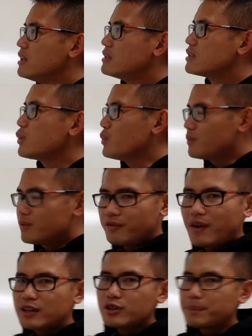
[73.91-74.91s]
So
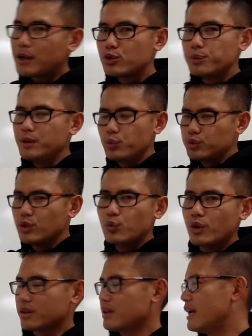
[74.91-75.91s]
factor by grouping wouldn't
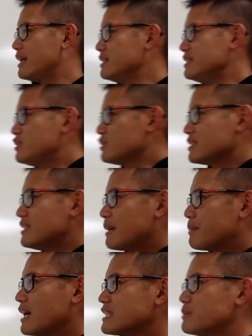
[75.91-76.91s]
work, and it's just not
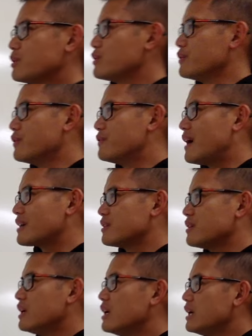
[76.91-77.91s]
possible to
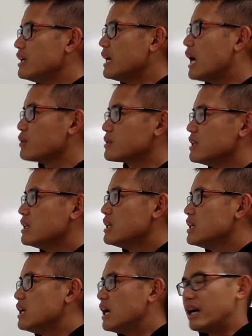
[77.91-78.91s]
factor it out
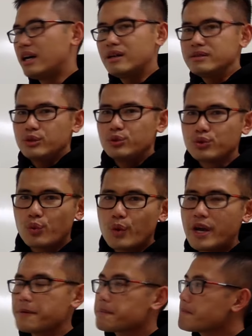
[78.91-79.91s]
uh, the usual way.